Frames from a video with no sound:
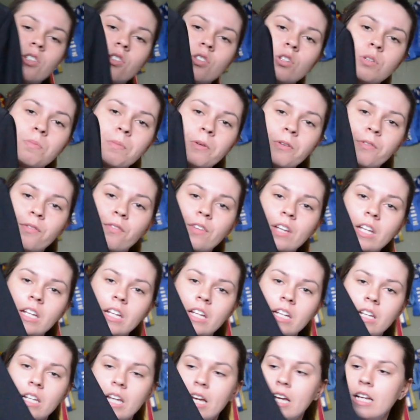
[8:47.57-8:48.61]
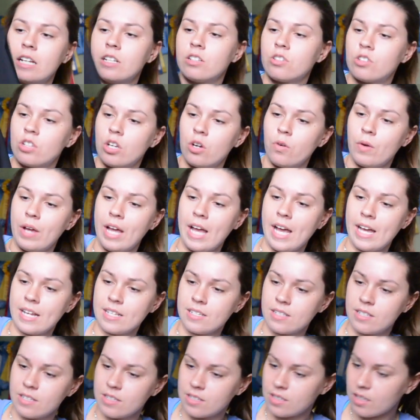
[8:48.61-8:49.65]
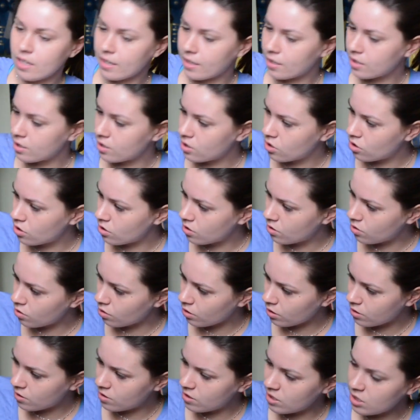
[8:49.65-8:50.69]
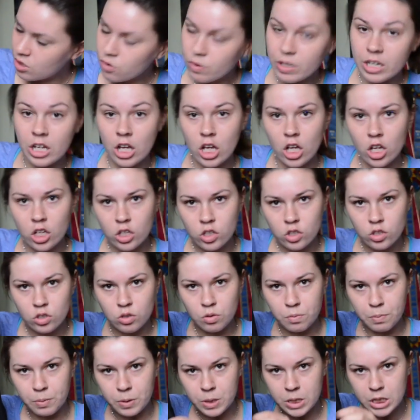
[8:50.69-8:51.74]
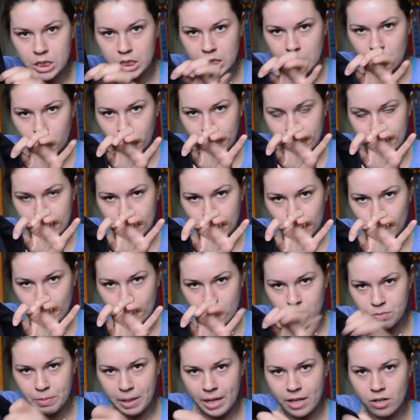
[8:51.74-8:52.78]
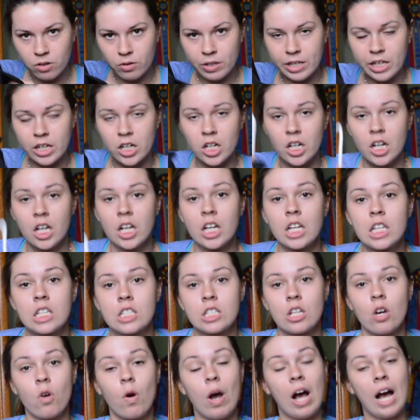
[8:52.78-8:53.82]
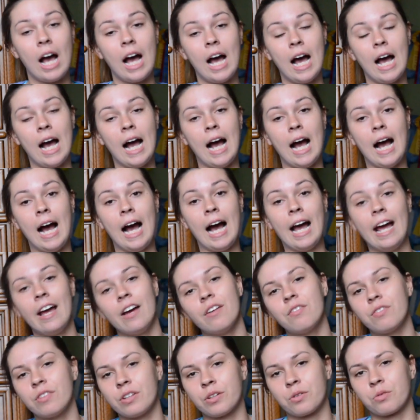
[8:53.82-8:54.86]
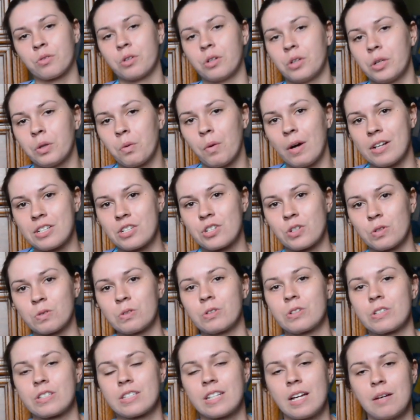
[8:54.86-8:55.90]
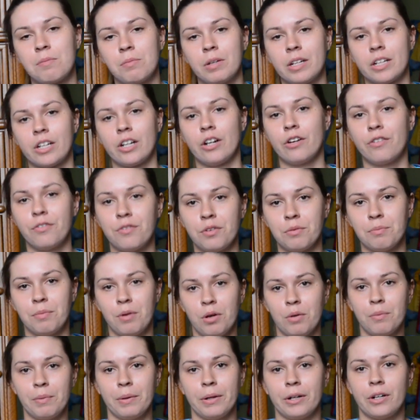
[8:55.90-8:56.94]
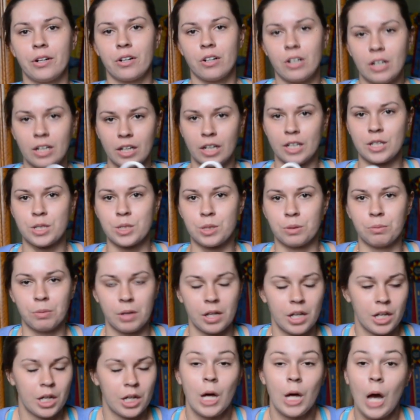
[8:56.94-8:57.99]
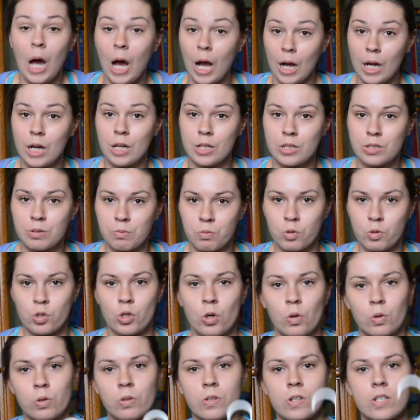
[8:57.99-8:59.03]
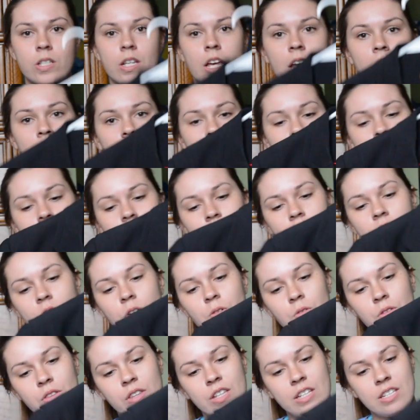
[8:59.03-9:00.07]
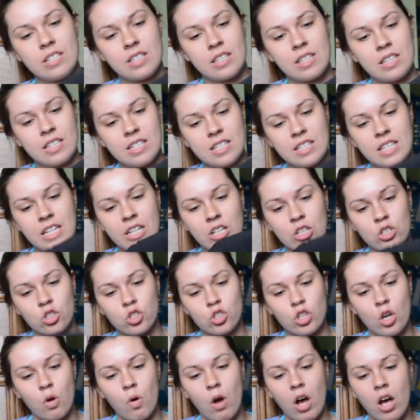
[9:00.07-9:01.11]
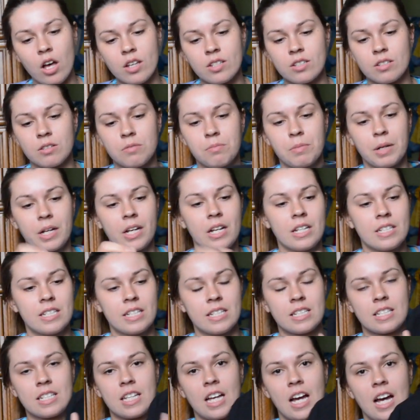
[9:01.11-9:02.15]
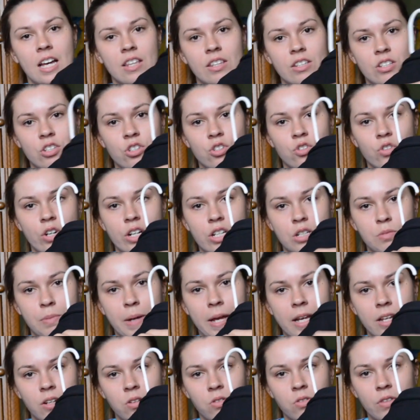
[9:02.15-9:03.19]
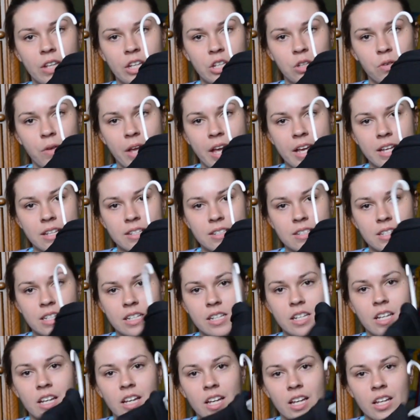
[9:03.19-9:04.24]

super fitted, and so it has this like su secret, super secret stretch panel here. So I have like really wide shoulders. I'm like a football player. I got some, I got some shoulders. And so these, this thing is so awesome because it's got this stretch panel that you can't see.